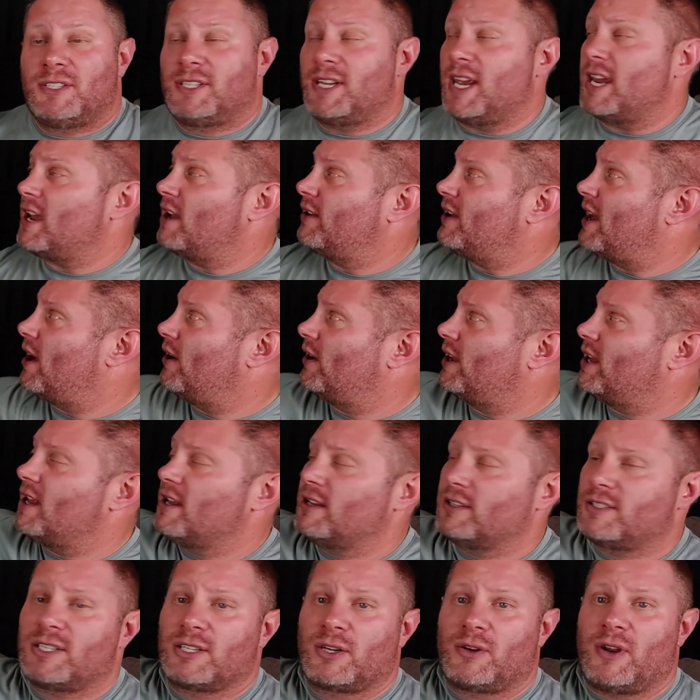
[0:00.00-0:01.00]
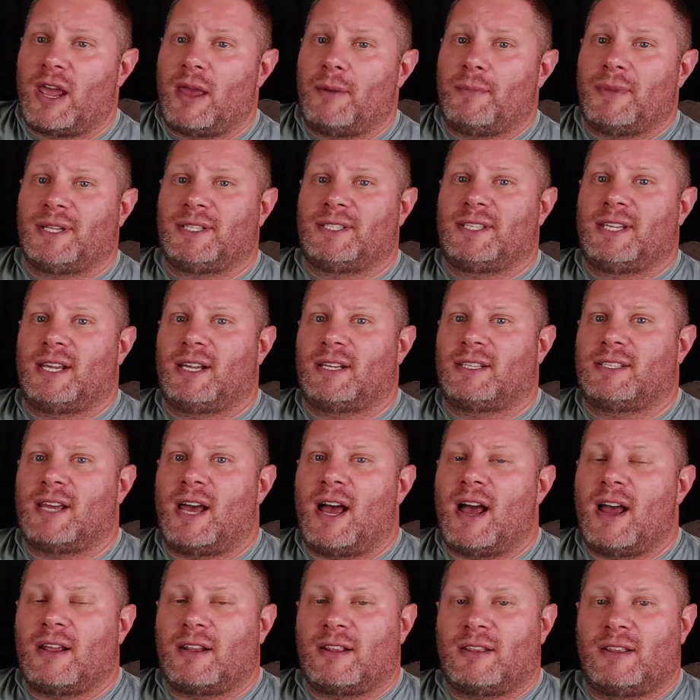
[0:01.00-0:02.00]
Check out our Instagram and
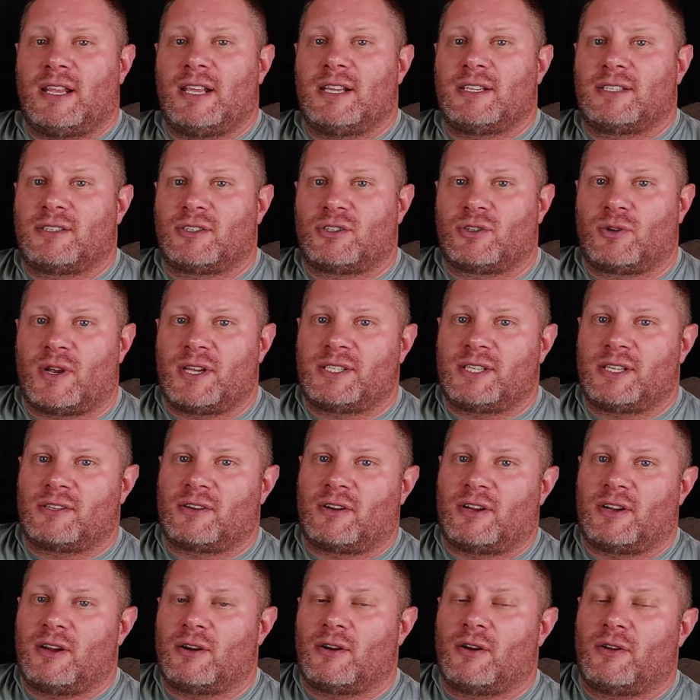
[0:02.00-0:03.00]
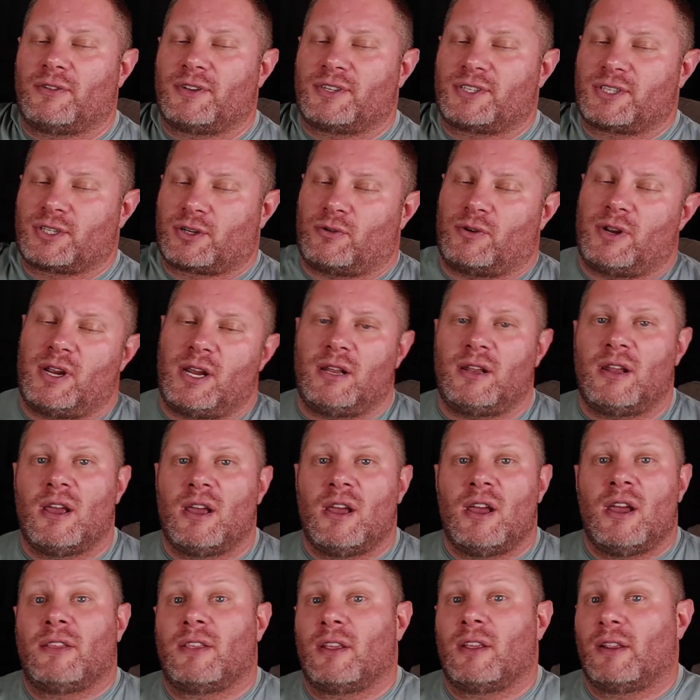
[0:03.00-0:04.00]
TikTok. These addresses are here on the
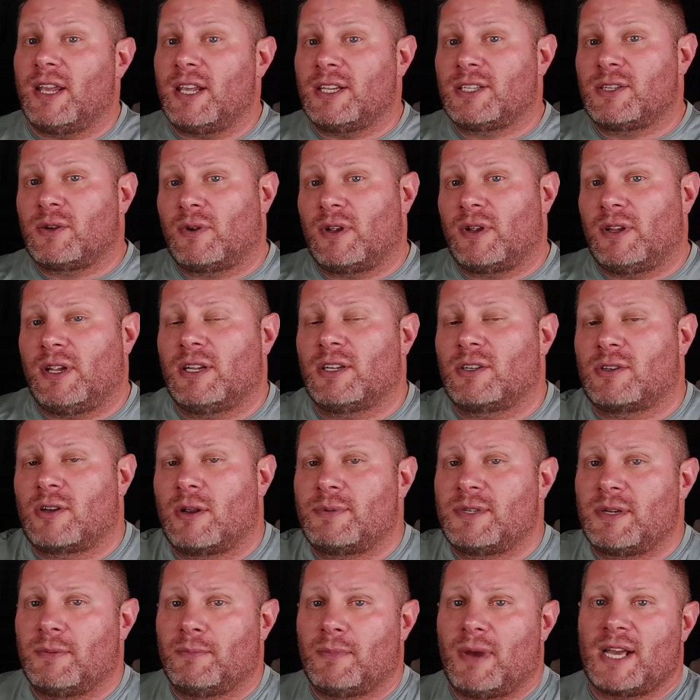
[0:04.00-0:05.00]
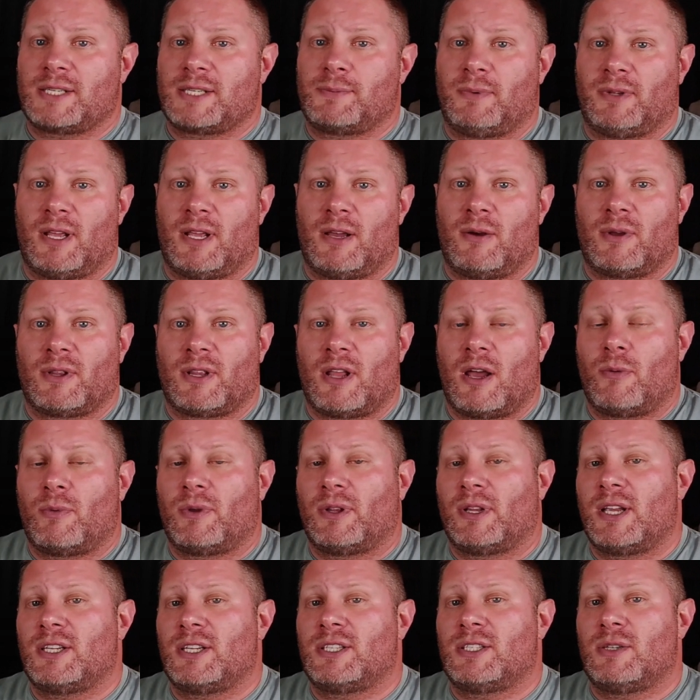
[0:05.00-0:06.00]
screen. The links are in the description box below, along
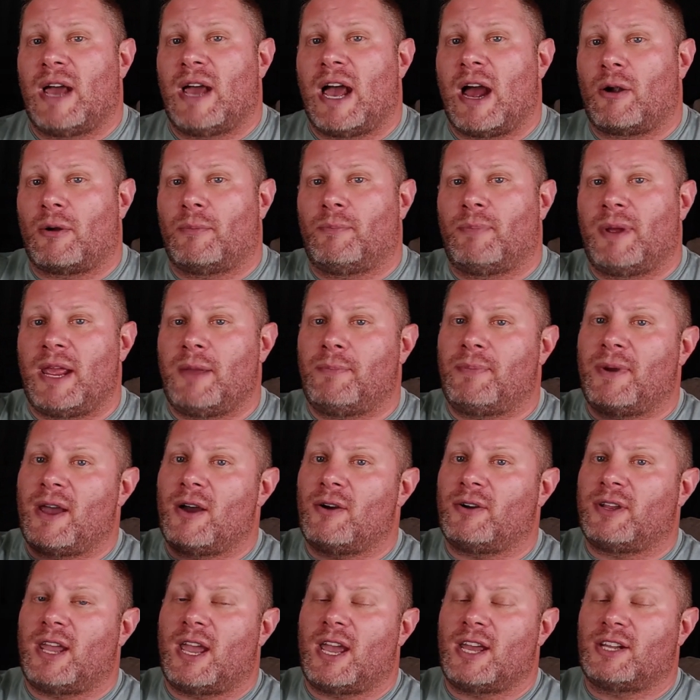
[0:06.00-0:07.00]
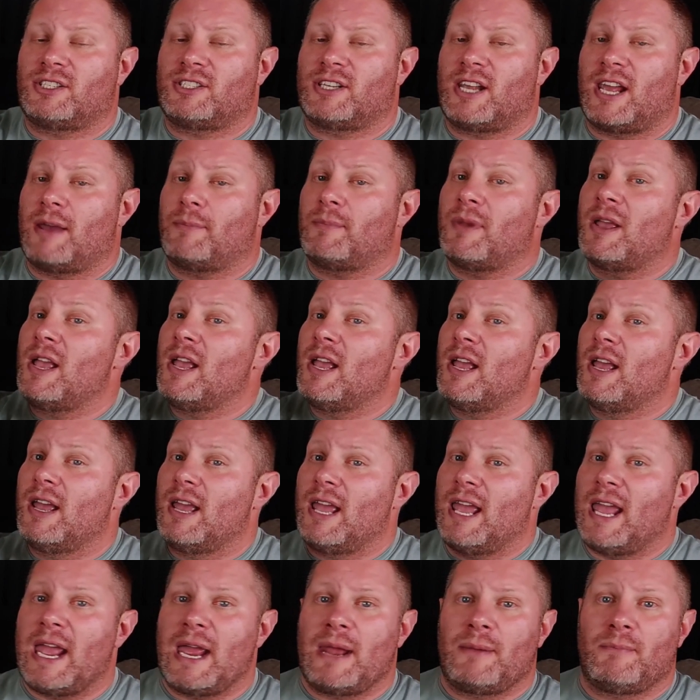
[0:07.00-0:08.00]
with links to our PayPal, Cash App,
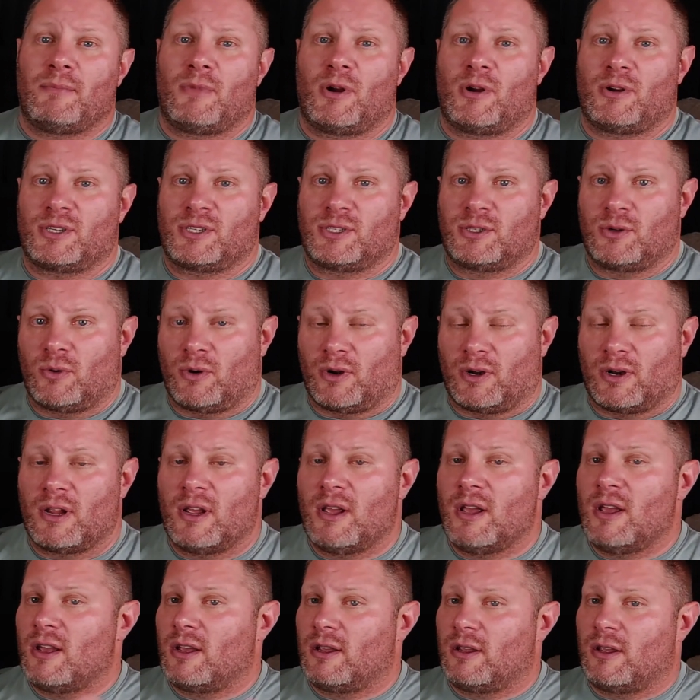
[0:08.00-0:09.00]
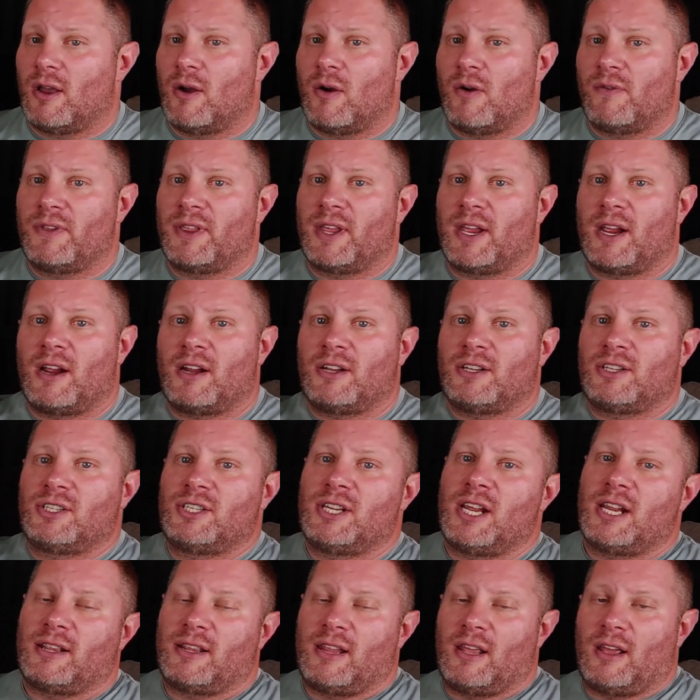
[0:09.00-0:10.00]
and merch store. Go over there,
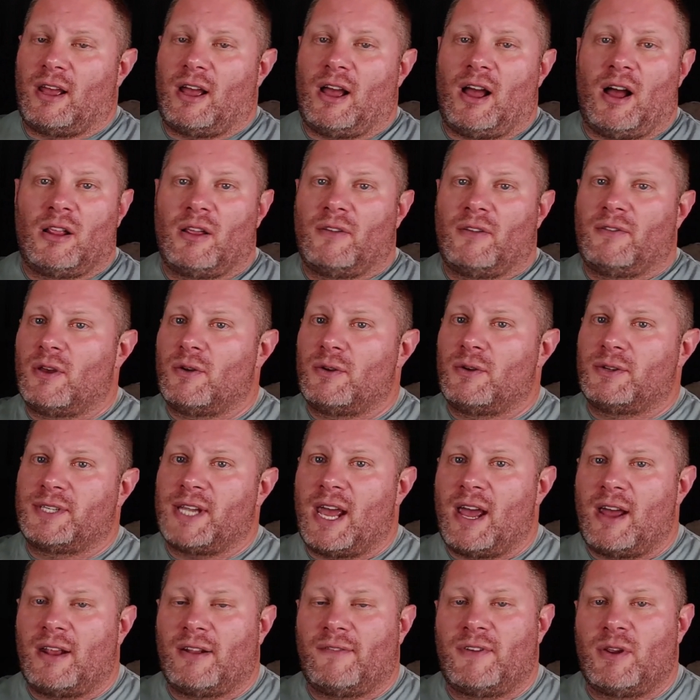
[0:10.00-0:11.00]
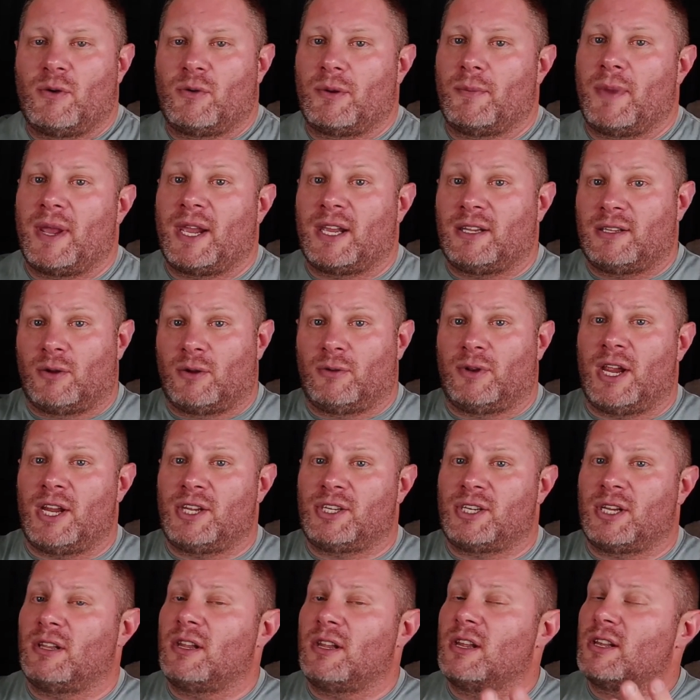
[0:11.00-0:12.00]
check all of those out. If you want to make a
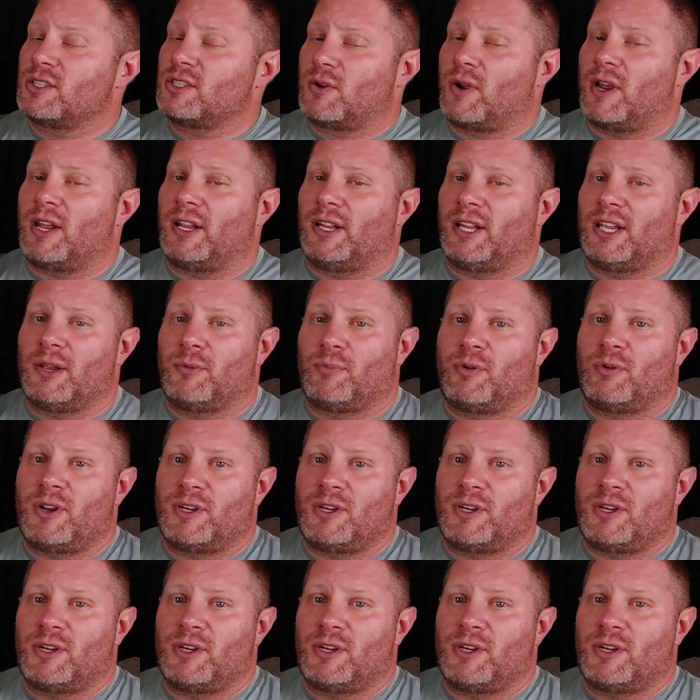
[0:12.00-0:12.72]
donation, it's greatly